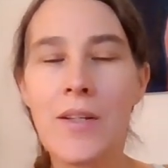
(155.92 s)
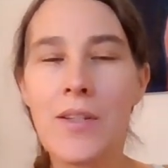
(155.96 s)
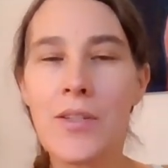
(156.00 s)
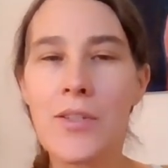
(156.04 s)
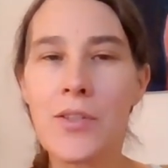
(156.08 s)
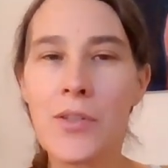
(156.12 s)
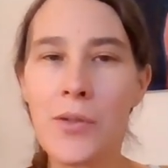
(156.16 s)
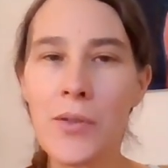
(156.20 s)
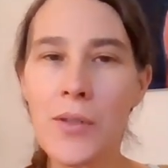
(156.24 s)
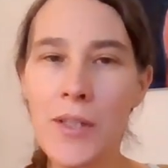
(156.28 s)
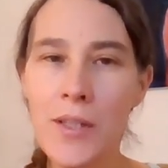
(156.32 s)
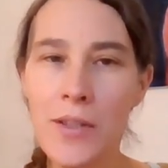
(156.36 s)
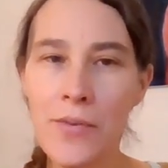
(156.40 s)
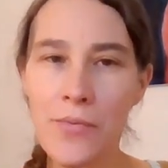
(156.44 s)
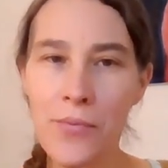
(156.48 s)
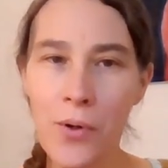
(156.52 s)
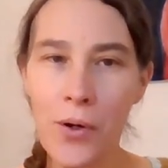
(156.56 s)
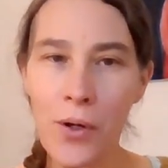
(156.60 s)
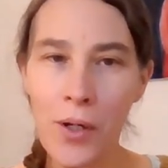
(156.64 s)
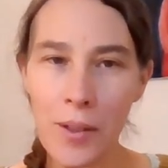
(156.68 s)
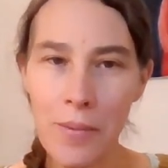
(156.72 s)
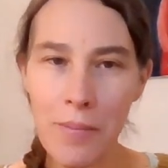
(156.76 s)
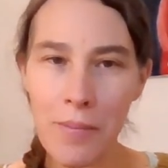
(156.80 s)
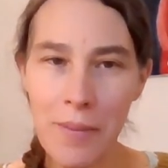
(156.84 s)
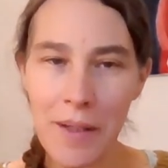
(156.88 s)
So these
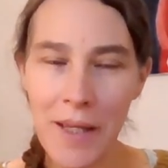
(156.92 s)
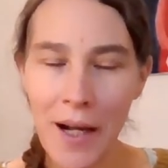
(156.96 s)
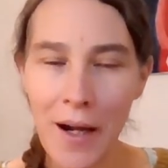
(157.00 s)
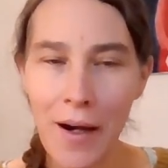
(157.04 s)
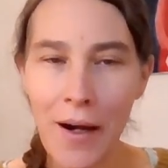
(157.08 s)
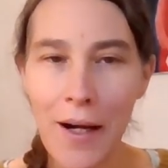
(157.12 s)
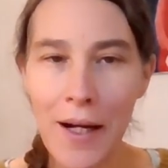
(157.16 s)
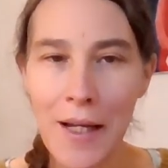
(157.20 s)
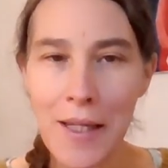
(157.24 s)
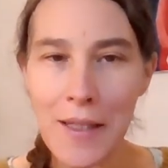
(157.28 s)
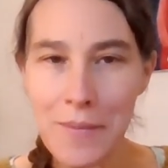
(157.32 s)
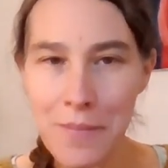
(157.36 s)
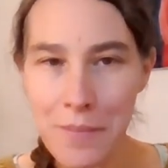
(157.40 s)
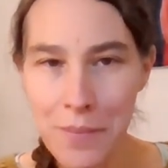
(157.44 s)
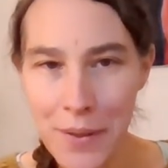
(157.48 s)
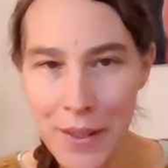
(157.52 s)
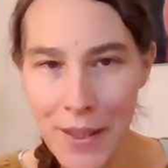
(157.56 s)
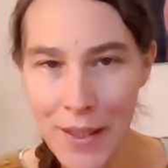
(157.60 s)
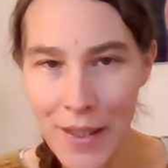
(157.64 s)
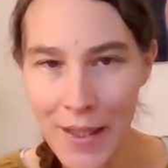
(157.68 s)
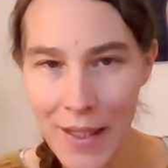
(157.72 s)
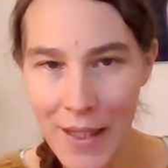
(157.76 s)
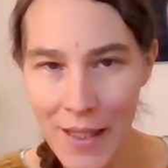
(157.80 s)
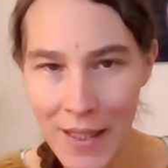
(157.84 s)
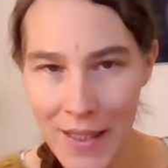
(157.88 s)
fallen behind
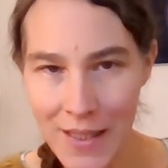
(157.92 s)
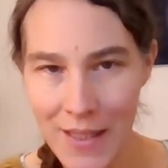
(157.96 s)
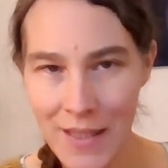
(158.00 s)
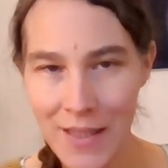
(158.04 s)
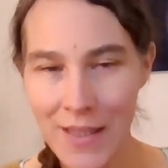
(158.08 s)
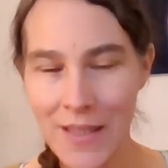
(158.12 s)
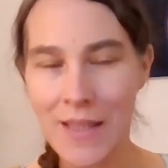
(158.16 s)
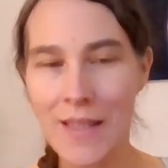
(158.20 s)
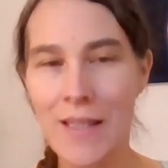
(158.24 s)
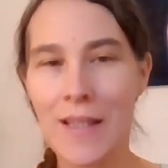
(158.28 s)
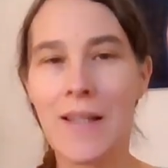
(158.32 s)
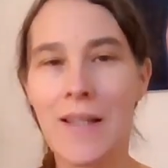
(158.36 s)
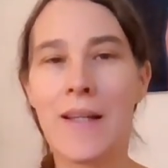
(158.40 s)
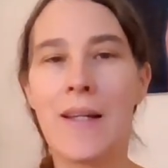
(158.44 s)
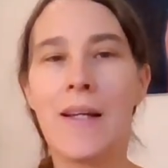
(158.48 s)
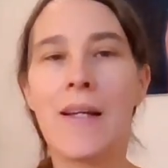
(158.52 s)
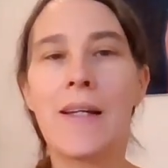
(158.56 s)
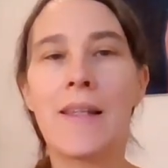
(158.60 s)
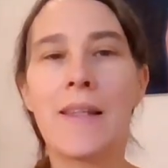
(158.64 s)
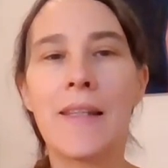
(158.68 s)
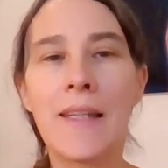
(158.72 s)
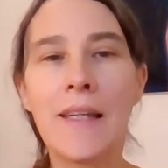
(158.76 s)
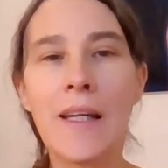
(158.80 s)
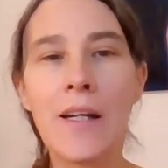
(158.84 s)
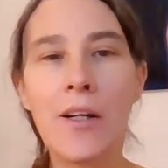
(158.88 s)
beings,
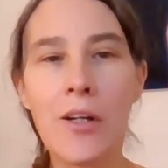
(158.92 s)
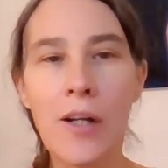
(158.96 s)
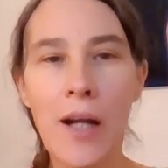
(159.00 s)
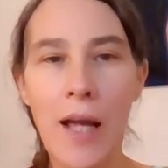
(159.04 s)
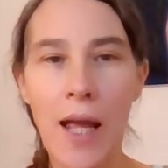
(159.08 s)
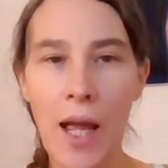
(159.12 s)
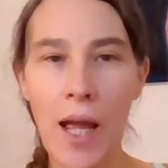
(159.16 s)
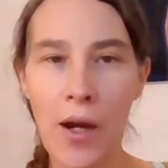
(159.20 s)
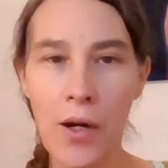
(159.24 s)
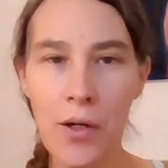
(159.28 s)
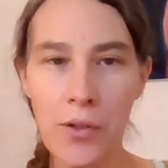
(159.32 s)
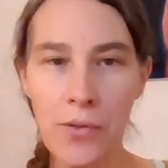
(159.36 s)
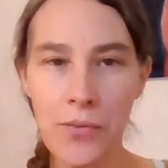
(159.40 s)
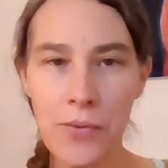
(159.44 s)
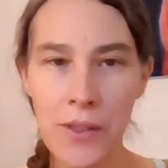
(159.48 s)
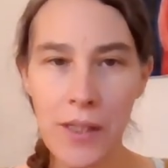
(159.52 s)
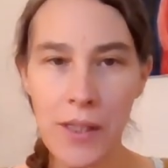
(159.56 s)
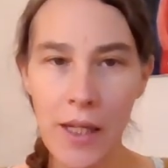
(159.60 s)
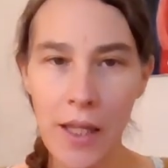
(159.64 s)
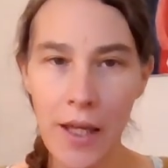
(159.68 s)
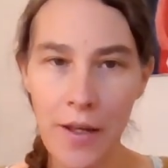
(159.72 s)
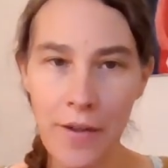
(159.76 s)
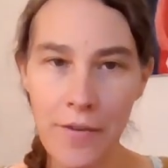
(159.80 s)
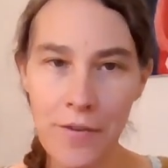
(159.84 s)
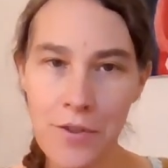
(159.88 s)
they are out of
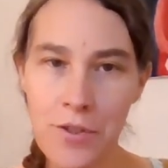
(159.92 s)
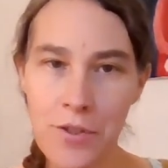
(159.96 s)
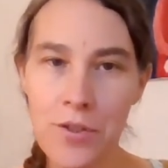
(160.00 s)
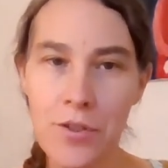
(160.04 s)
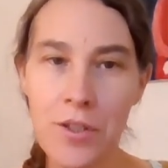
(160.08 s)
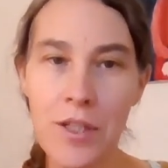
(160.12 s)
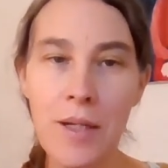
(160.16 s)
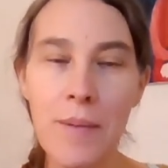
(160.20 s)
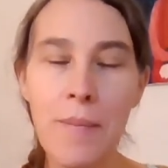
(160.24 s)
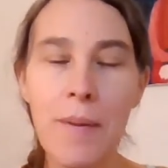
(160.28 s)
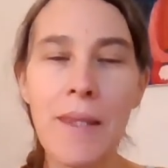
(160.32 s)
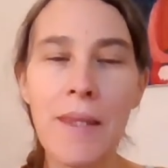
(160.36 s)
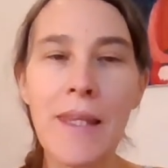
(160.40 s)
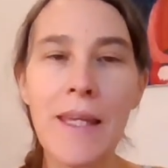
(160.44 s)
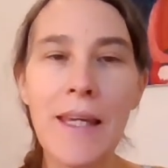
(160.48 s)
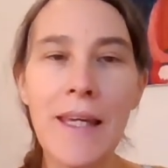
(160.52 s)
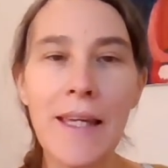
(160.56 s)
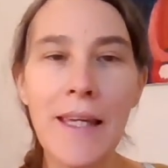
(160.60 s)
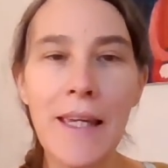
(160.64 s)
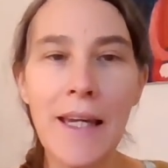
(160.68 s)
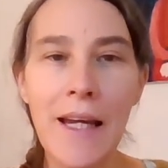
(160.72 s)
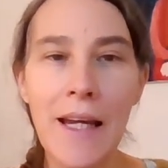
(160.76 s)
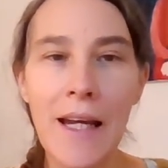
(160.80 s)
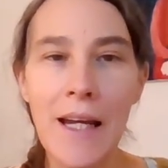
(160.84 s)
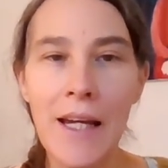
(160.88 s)
the live stream and
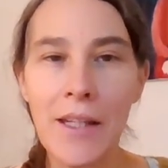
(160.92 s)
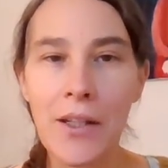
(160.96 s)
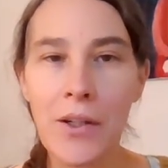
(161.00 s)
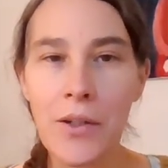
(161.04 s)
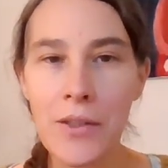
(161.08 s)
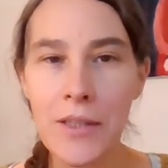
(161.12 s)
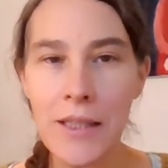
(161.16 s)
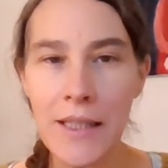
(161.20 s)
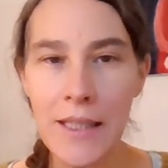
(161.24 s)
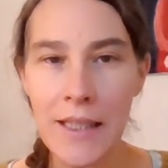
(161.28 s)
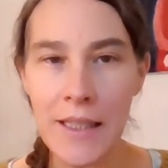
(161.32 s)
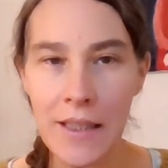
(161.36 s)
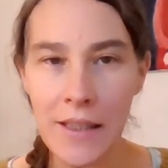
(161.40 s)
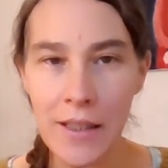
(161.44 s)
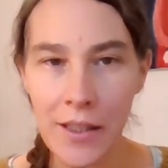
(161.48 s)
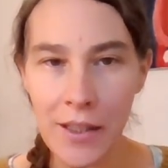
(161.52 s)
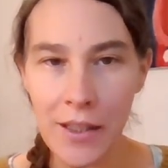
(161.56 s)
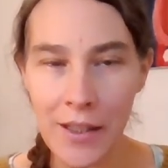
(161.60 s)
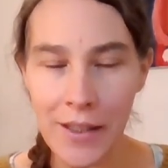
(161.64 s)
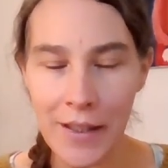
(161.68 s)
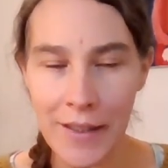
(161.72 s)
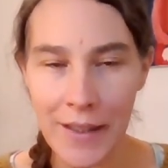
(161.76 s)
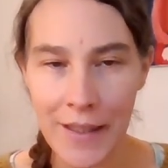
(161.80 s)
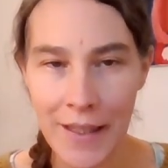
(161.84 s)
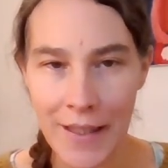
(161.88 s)
they cannot
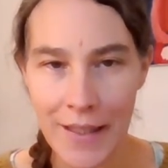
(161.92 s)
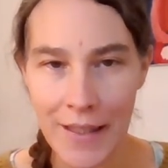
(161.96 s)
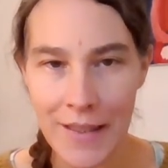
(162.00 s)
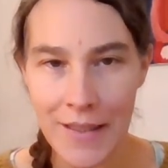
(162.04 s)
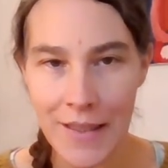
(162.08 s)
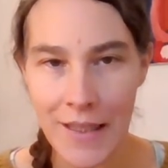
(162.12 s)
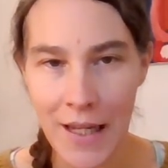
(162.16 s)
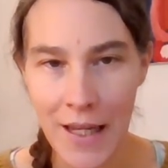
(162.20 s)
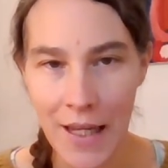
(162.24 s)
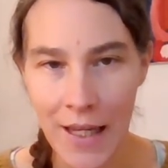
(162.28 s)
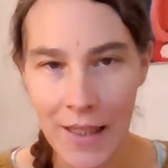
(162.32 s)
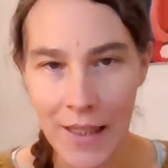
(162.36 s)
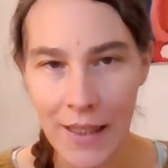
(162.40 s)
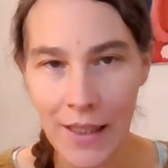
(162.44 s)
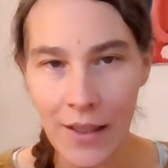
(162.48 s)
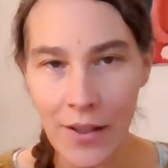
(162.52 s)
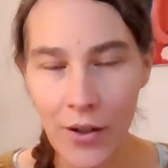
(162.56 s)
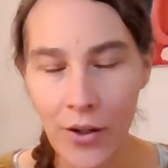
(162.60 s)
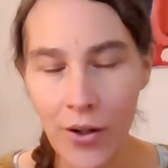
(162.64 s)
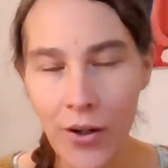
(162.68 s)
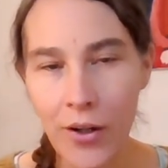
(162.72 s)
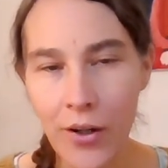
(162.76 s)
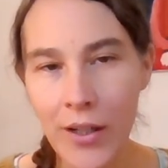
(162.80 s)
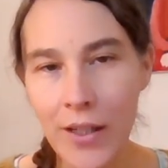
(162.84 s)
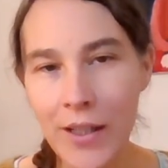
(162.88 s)
incarnate any
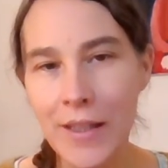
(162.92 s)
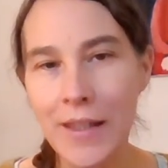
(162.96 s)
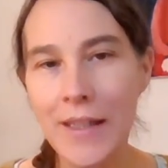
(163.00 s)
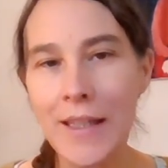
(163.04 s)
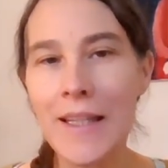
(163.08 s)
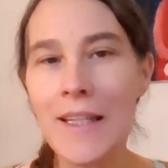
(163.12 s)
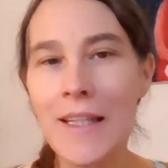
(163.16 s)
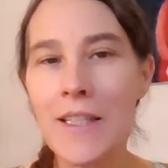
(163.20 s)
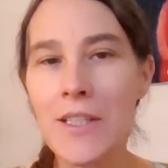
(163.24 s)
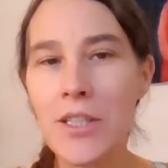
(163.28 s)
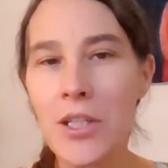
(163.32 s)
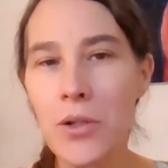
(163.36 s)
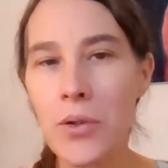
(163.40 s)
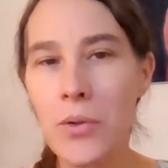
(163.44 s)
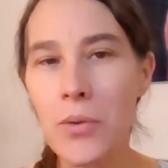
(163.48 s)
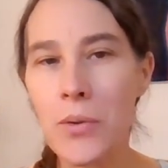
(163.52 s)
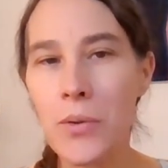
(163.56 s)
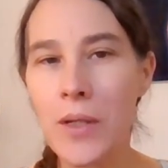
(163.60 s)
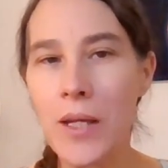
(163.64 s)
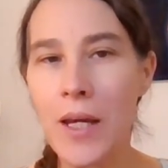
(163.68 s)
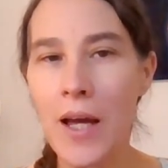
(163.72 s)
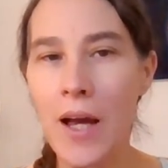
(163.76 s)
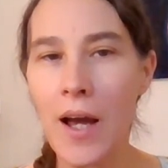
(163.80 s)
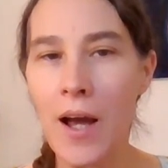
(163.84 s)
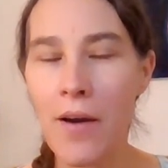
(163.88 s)
longer. They
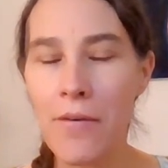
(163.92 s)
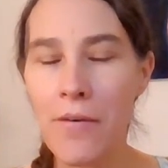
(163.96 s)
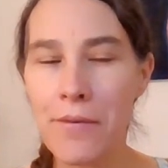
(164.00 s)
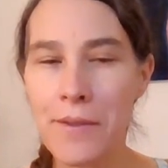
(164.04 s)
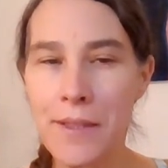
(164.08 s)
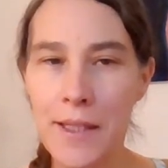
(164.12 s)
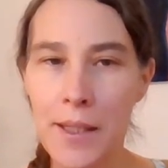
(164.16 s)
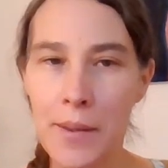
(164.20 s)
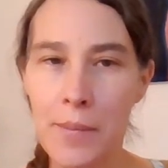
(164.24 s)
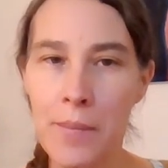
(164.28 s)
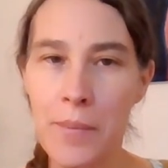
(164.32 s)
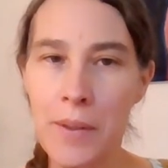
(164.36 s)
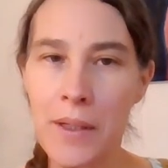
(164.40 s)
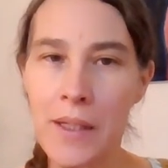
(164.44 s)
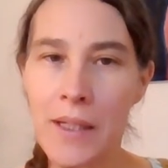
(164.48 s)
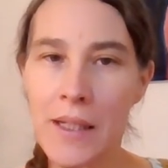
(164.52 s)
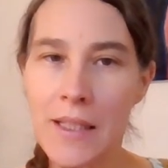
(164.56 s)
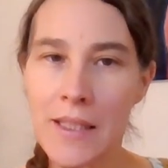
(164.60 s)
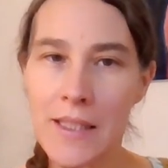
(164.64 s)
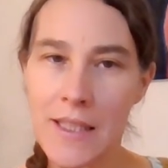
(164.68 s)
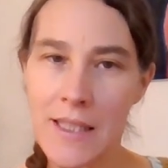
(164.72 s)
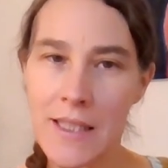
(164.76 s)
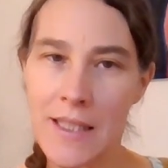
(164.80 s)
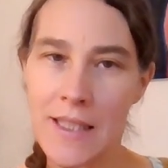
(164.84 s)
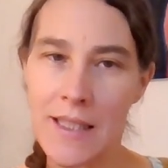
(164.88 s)
don't have the
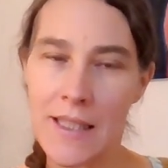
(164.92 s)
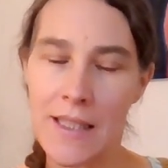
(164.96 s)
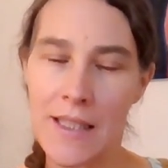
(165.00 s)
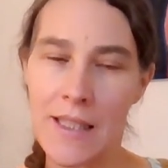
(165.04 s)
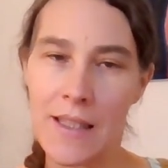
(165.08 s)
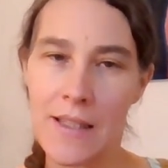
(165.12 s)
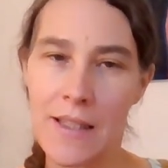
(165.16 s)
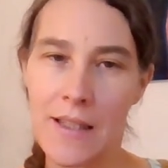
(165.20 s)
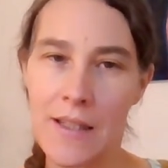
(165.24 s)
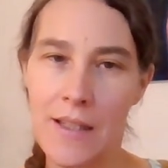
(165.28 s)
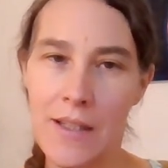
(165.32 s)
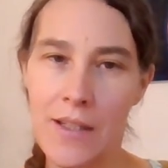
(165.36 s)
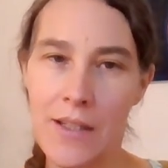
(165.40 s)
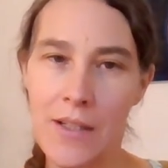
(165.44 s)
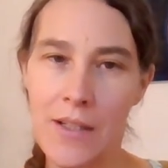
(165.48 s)
ability